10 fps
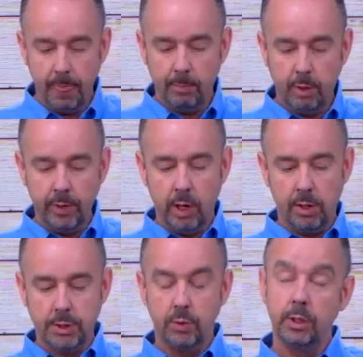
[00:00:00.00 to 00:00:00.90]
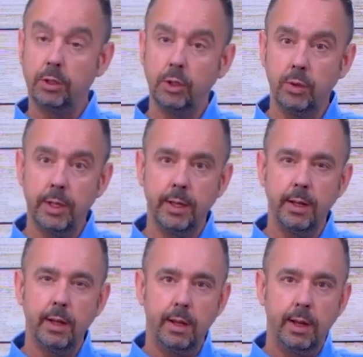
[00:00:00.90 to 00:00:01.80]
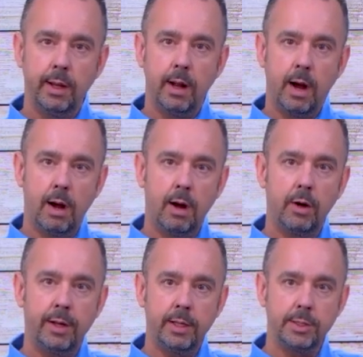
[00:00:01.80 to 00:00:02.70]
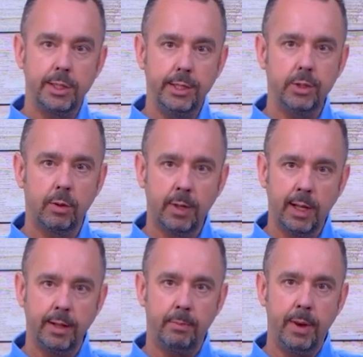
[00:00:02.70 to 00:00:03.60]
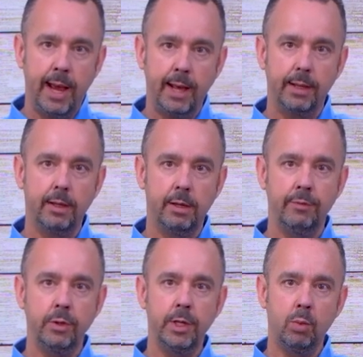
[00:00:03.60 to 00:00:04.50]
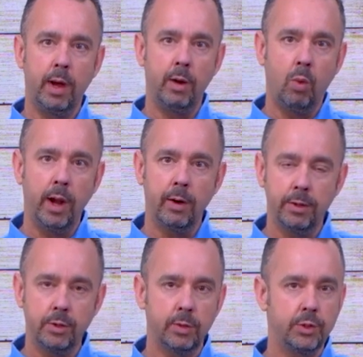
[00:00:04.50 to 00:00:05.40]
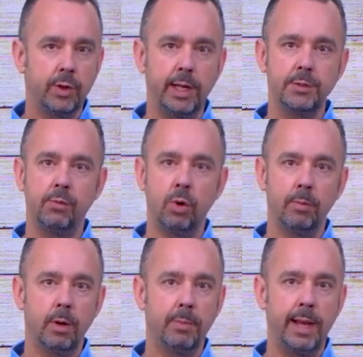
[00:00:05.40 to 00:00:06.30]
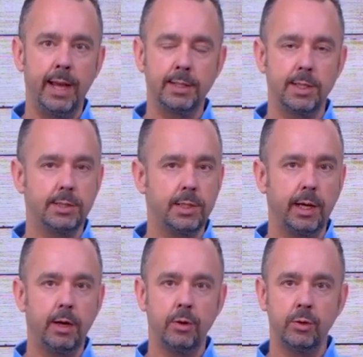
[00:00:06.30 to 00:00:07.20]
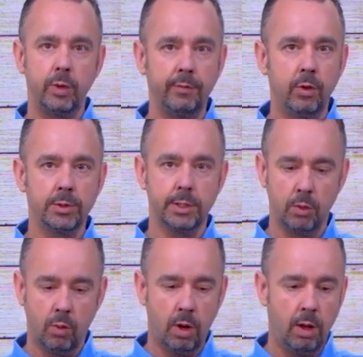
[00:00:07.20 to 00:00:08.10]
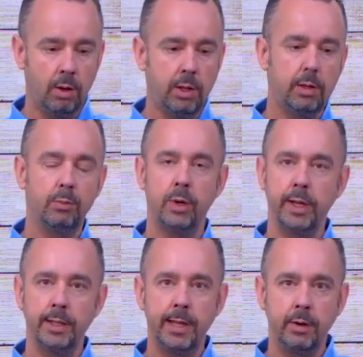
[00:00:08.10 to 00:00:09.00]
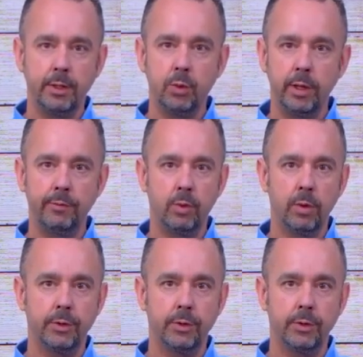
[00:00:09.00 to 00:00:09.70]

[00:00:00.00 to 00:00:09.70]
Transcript: but we also included an R and a C terminal on the back if you did want to wire it to a transformer by accessing 120 volts in the wall, bringing it down to 24 with